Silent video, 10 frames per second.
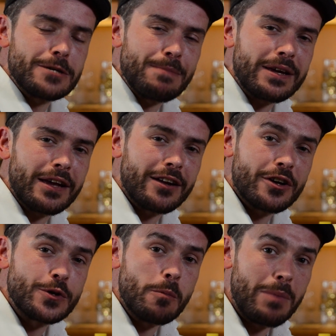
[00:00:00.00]
speaking, there
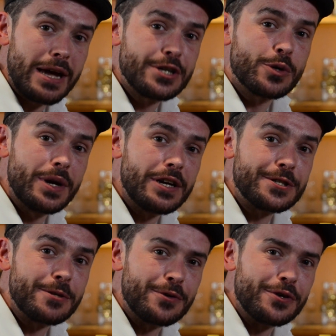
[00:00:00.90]
are two major ways
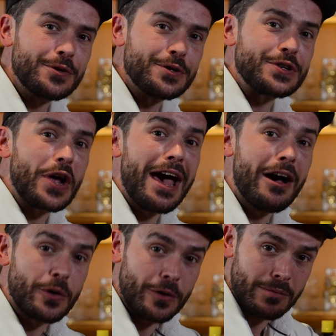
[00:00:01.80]
to produce
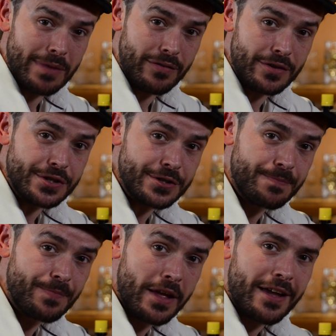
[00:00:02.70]
alcoholic beverages:
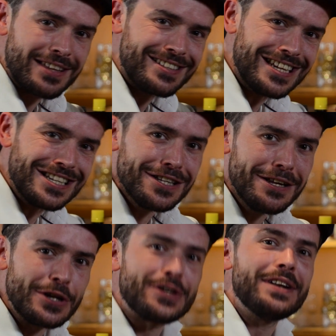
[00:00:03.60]

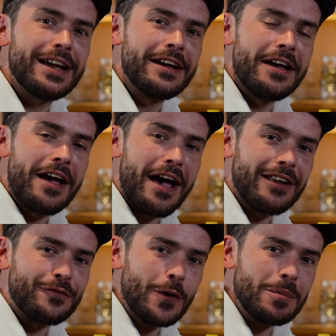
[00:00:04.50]
distillation
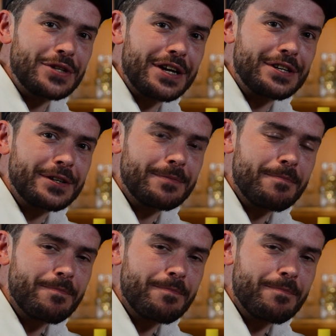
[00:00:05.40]
and fermentation.